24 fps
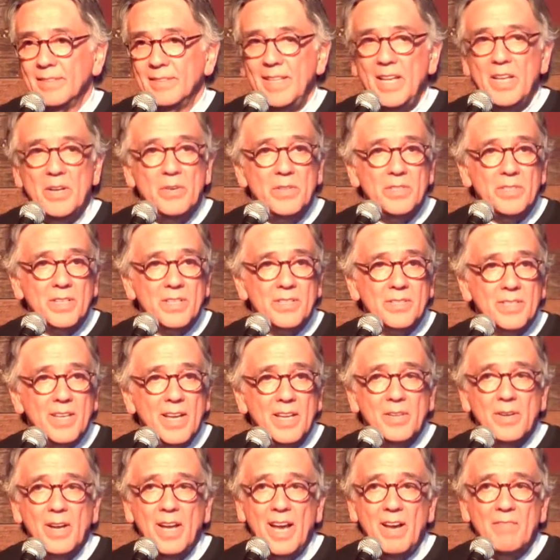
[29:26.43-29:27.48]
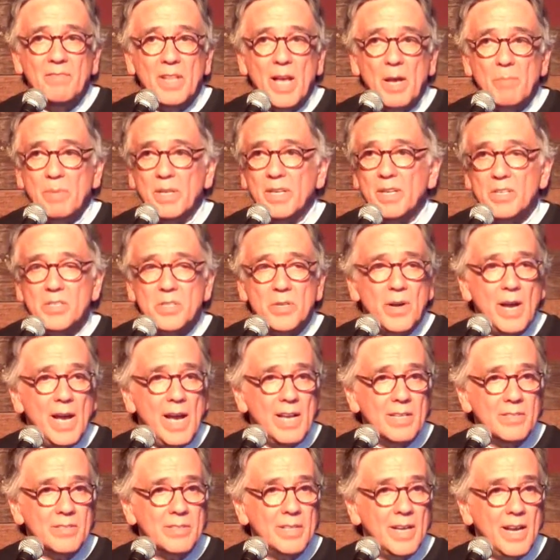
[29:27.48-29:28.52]
Later he's going to say you have not because you
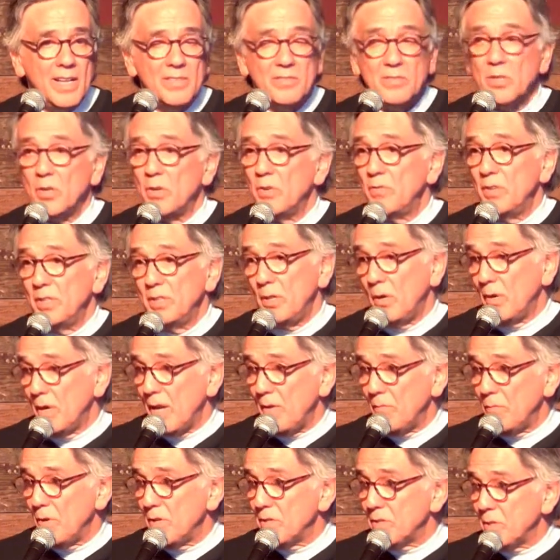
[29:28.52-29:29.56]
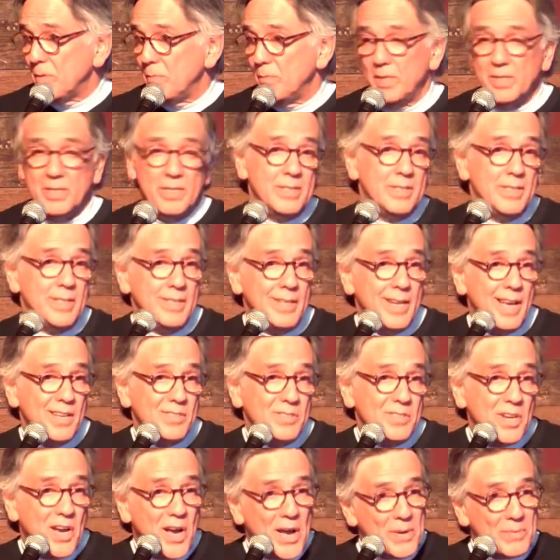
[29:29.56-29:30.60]
ask not. So if we don't have wisdom, we just didn't
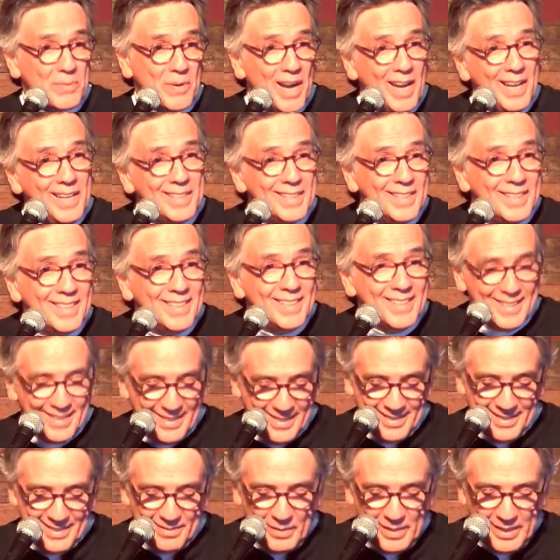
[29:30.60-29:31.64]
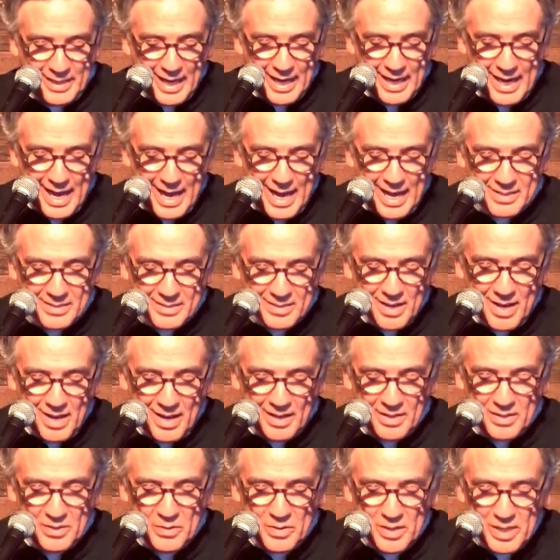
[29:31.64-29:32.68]
ask God, right? We got to ask
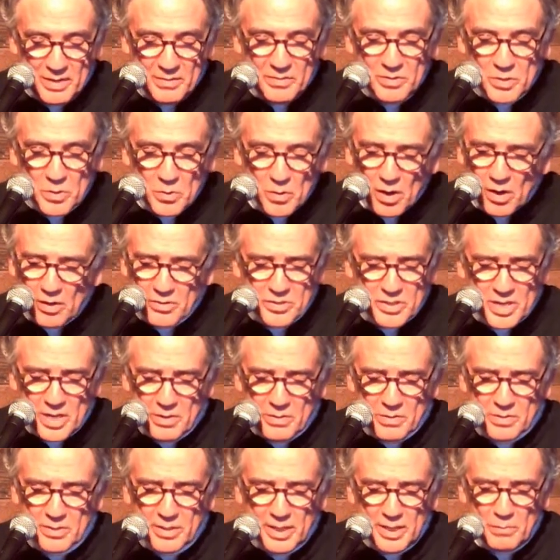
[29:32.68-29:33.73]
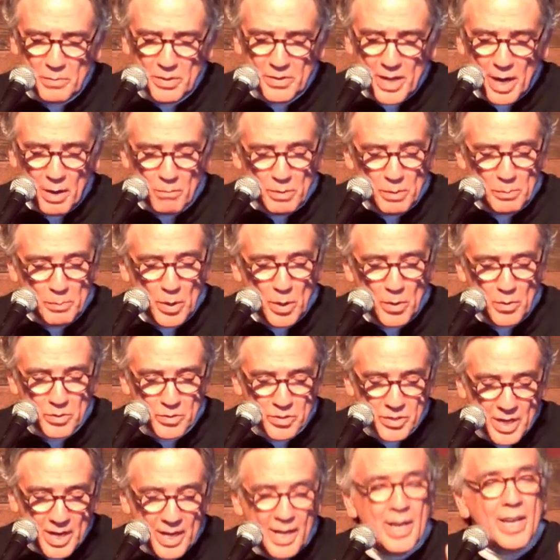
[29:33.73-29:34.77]
God, who gives to all generously and without
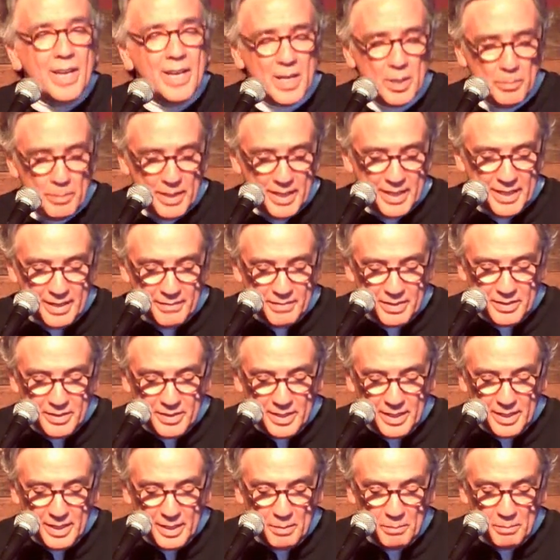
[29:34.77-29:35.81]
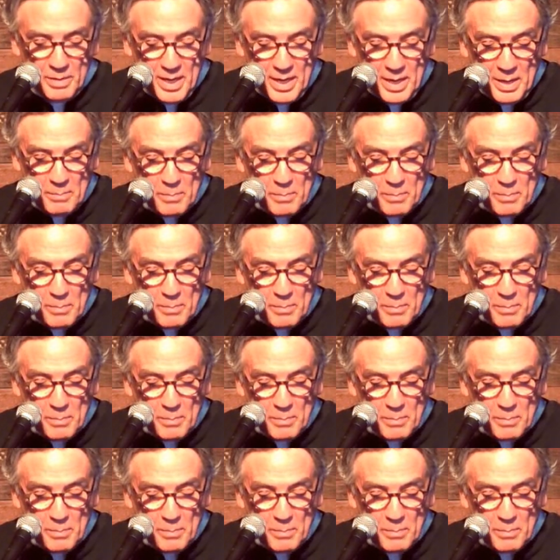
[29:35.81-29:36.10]
reproach. It'll be given to him.